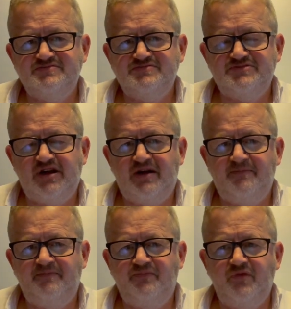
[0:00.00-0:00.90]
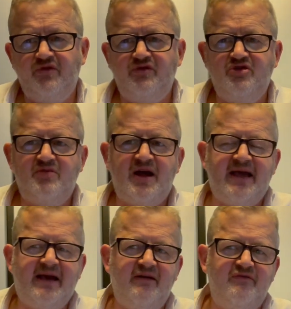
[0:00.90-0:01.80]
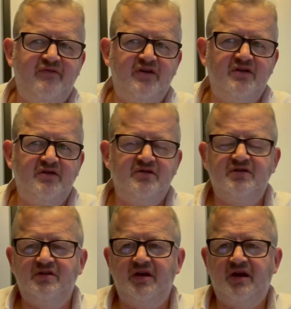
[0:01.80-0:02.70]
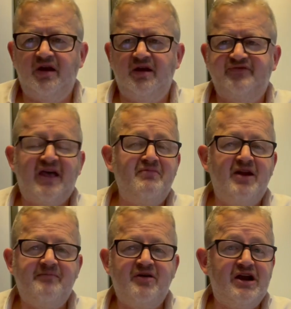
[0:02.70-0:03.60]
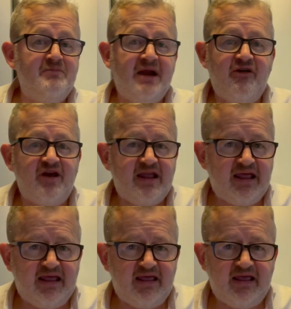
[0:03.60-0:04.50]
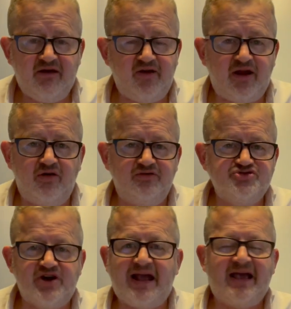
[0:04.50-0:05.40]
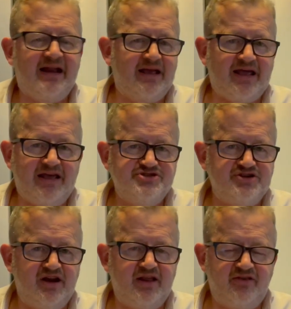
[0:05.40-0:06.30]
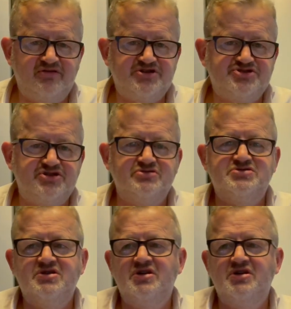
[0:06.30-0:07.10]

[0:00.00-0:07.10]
Yeah, you might have a 10-minute preliminary hearing on track allocation and other issues.